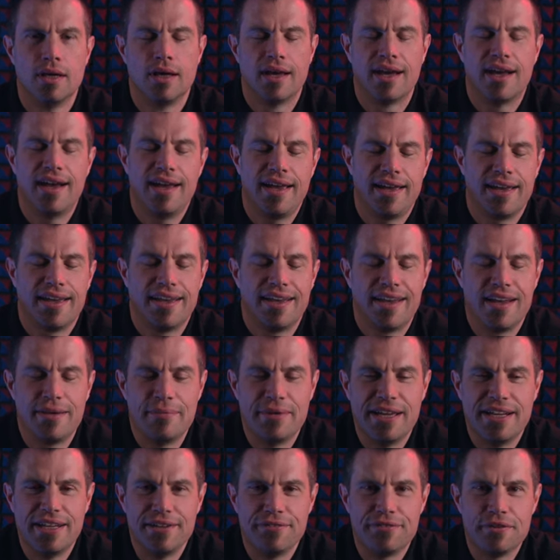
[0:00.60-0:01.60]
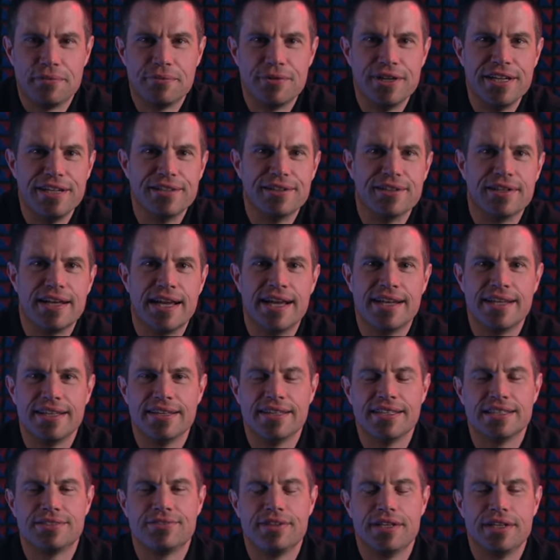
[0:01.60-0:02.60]
Hi, I'm Andy from RIEDEL, and in
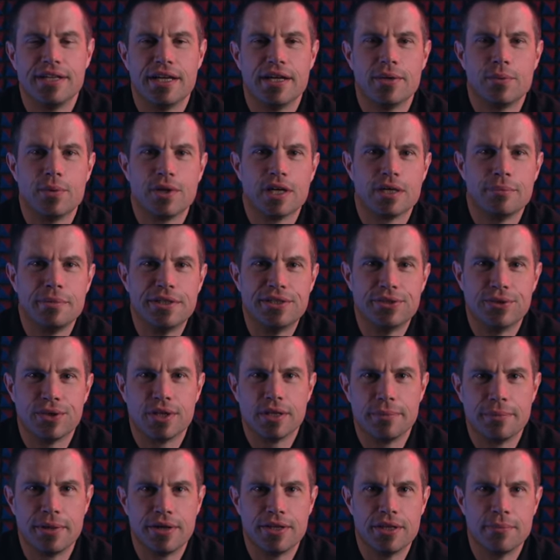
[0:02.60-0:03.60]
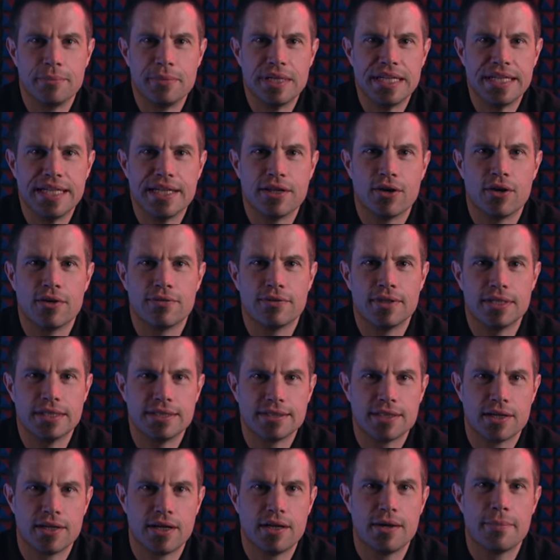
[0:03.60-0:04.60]
this video we're going to be talking about the meaning of the
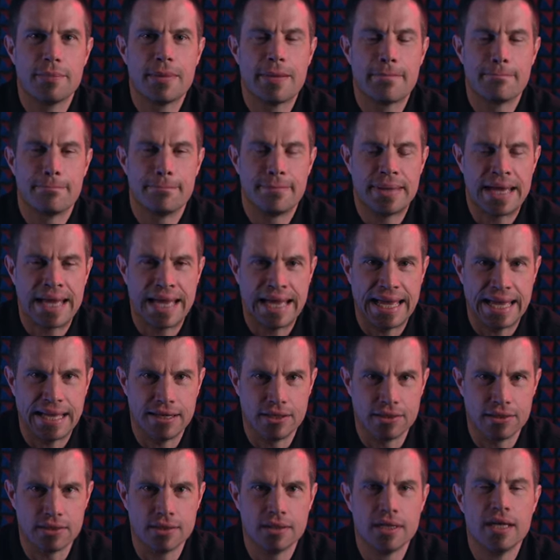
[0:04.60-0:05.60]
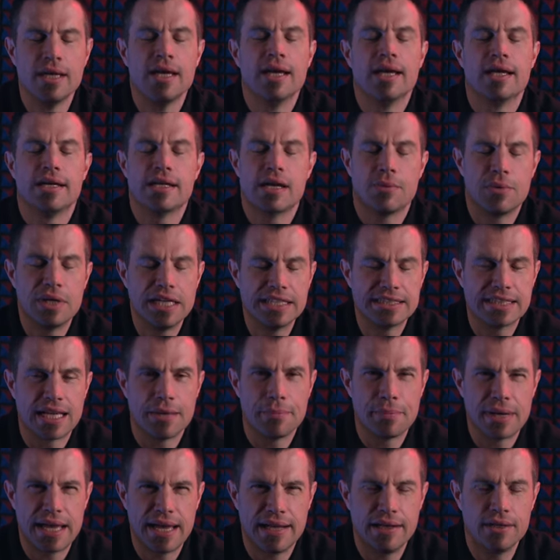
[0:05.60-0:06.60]
term panel. Now when I say
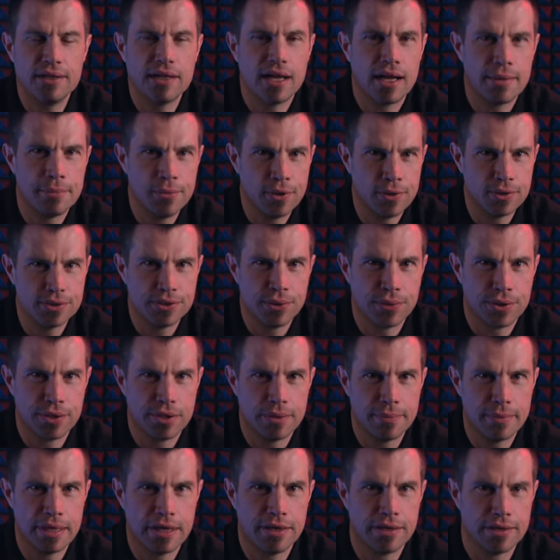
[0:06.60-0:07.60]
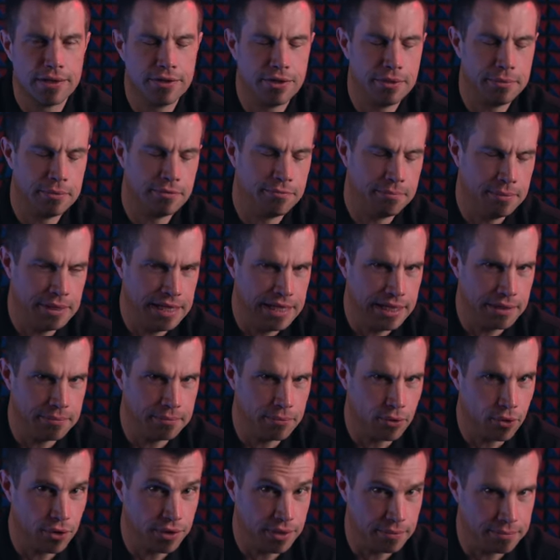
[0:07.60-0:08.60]
panel, I'm not talking about a group of big
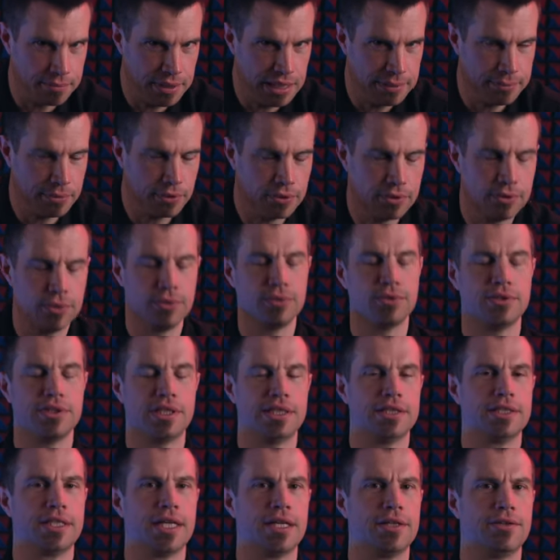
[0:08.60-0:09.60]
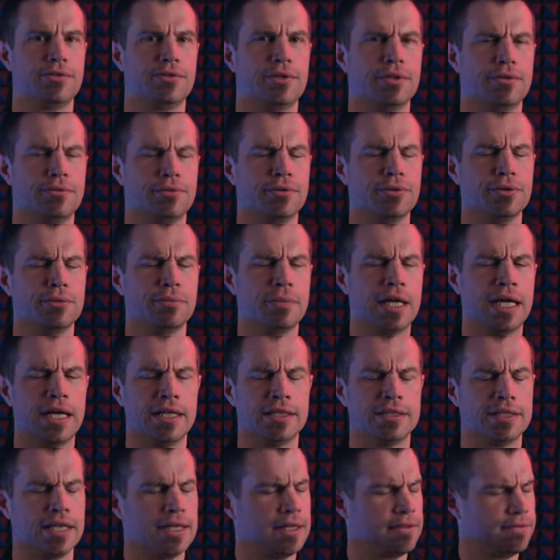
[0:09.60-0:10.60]
important people who sit together in a room
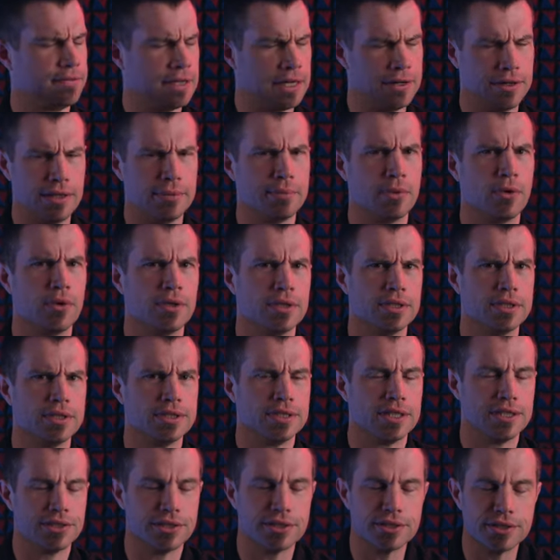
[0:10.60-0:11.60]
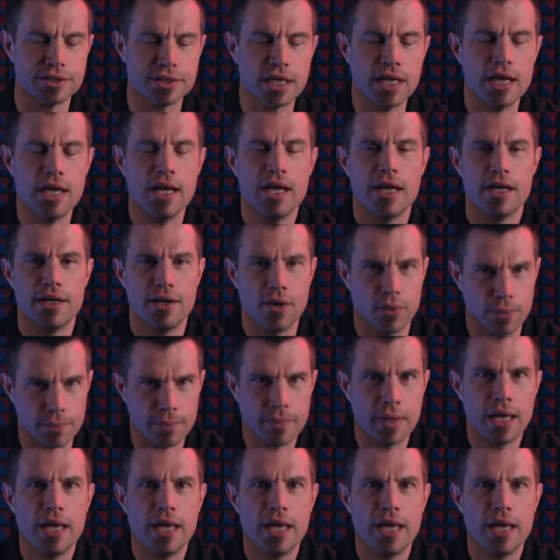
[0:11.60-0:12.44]
and take very important decisions. No.